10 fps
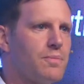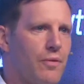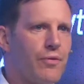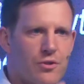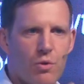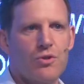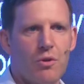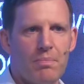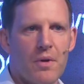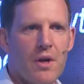but for social
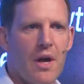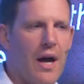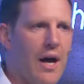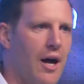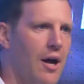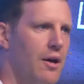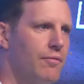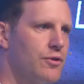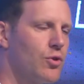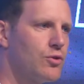
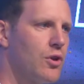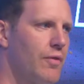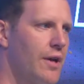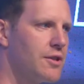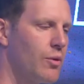events.